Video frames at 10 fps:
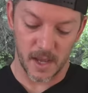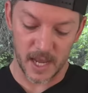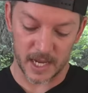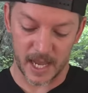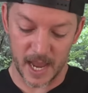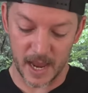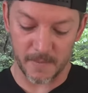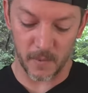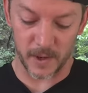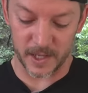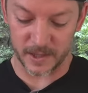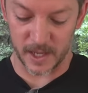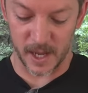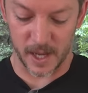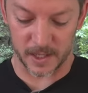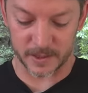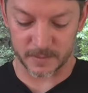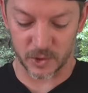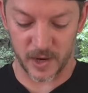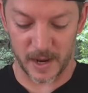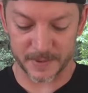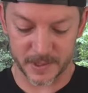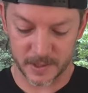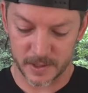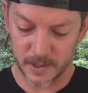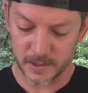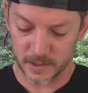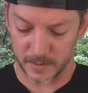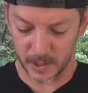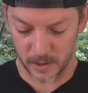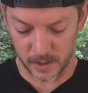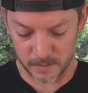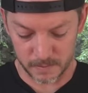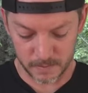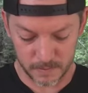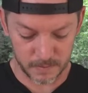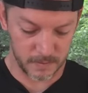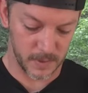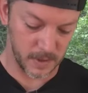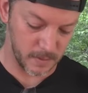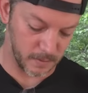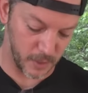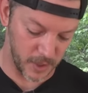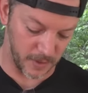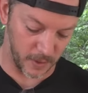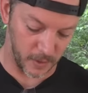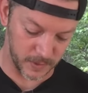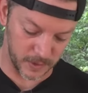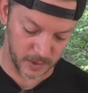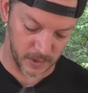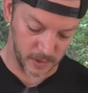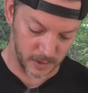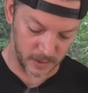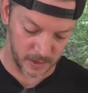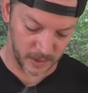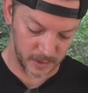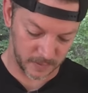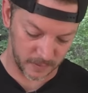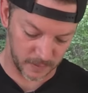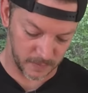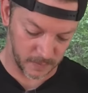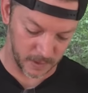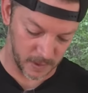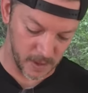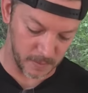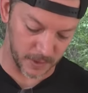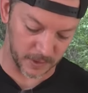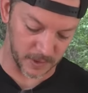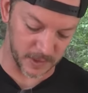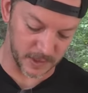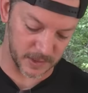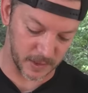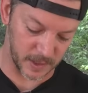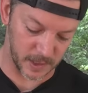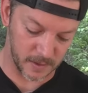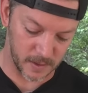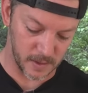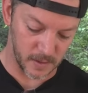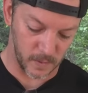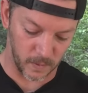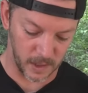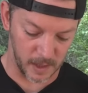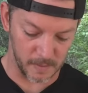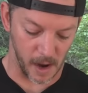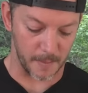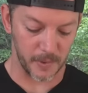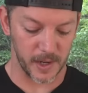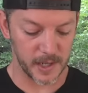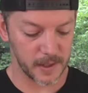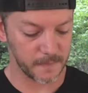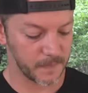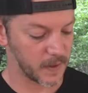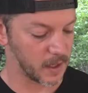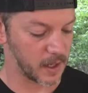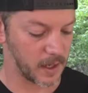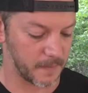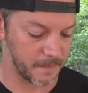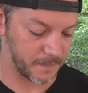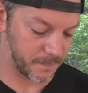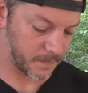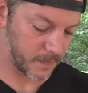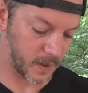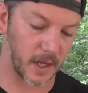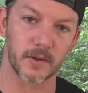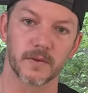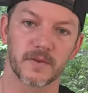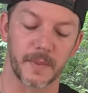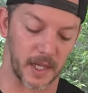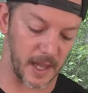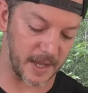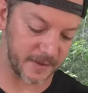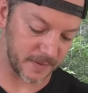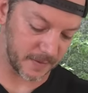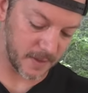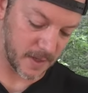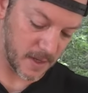It came with some straps. So I'm going to go ahead and put those on. How does this even work? Put those on so that when I'm operating, I don't lose my glasses.